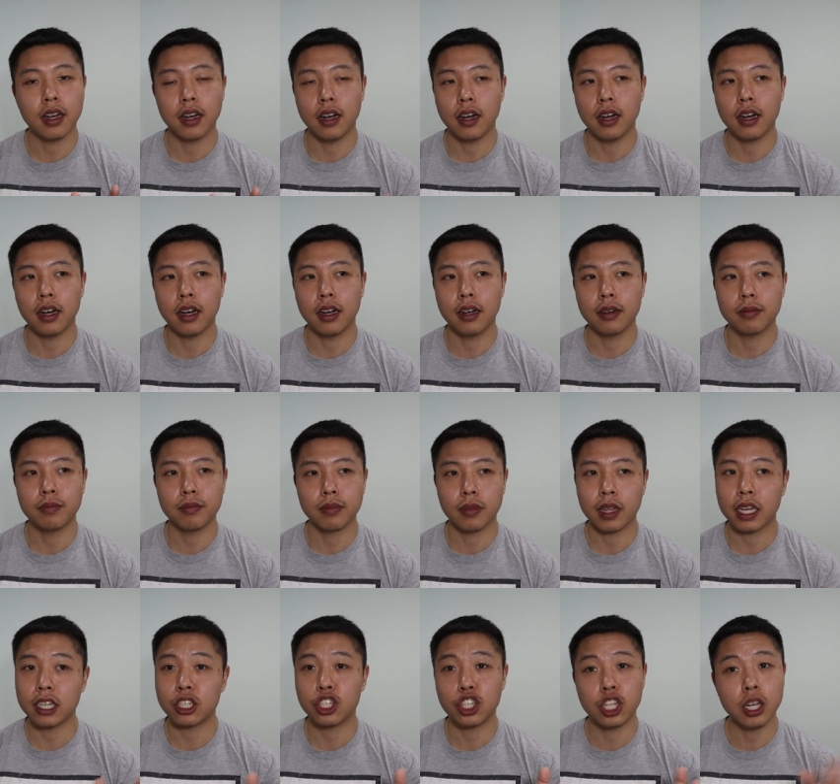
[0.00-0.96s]
uh,
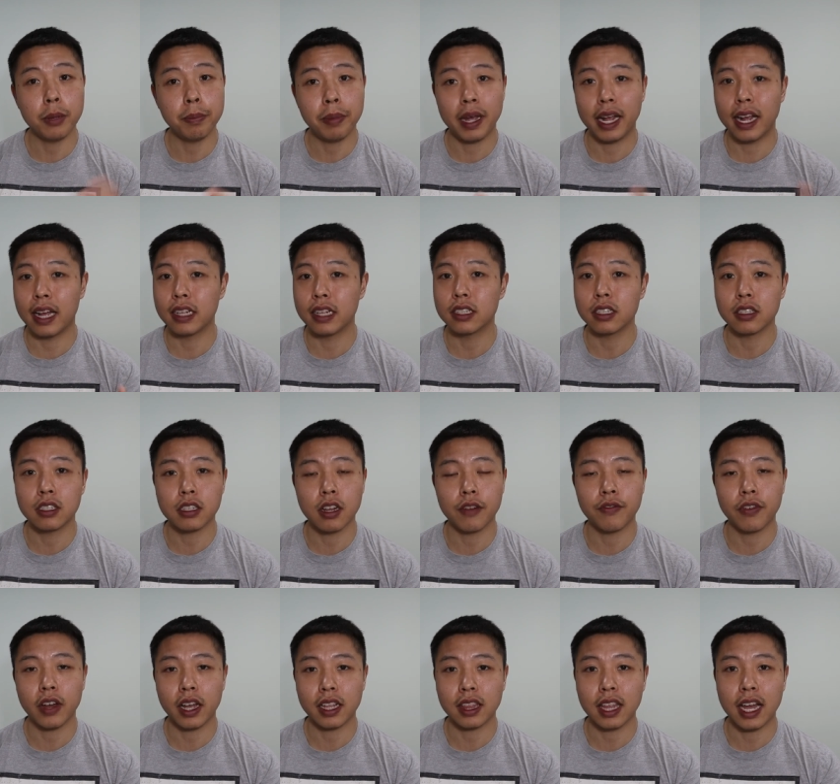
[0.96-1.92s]
like sheet pans and
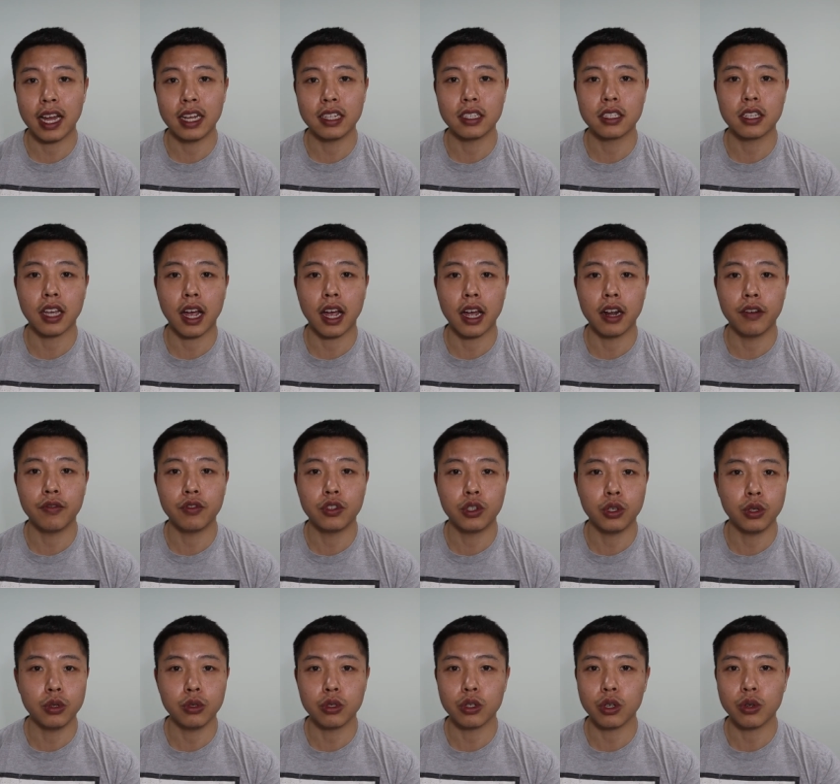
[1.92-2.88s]
stuff like that inside of
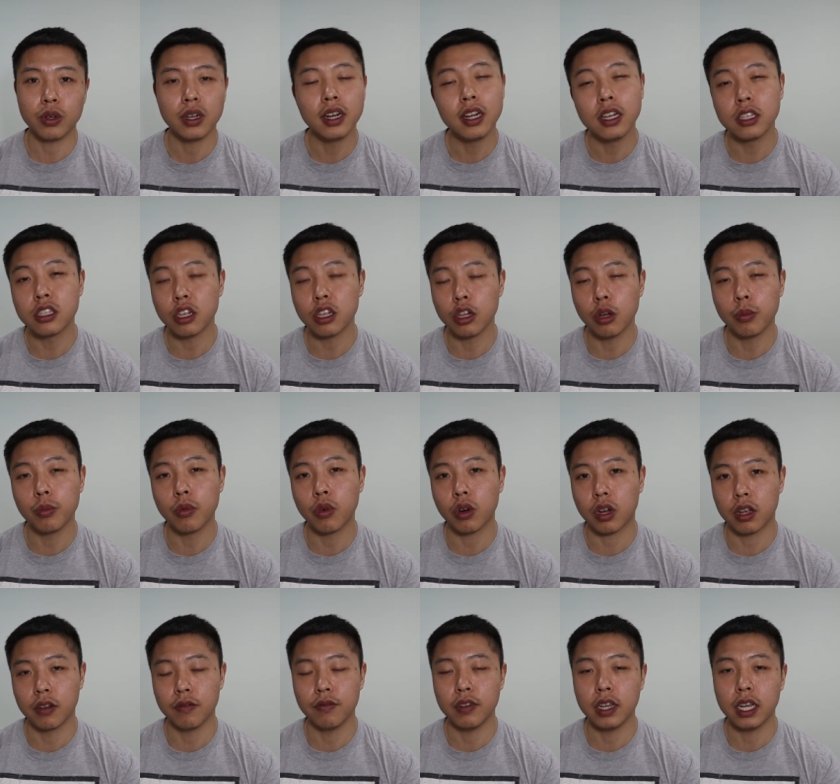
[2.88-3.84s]
too. So it is a little more
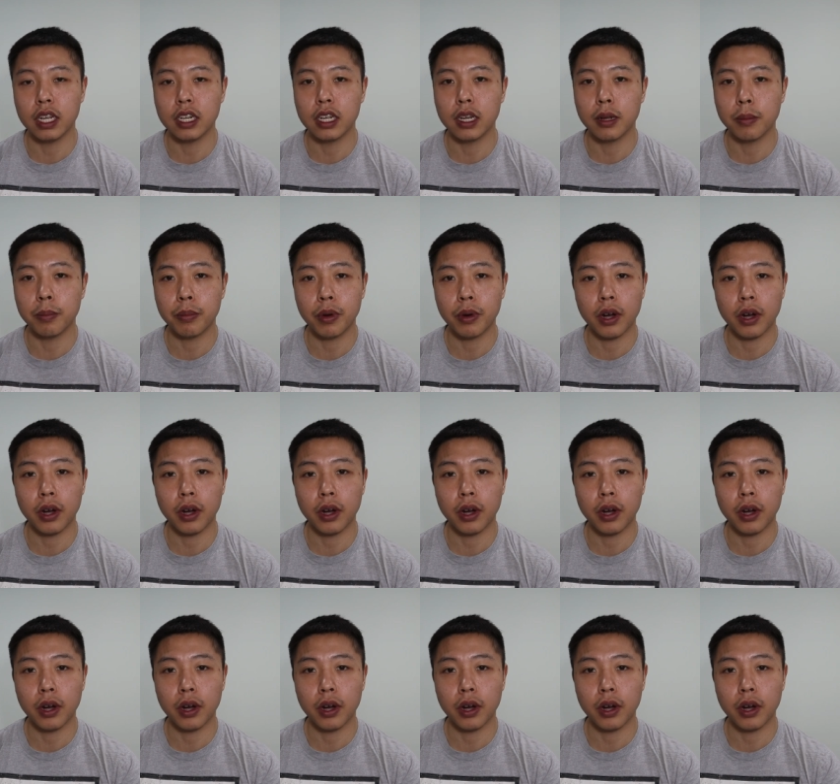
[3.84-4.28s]
convenient.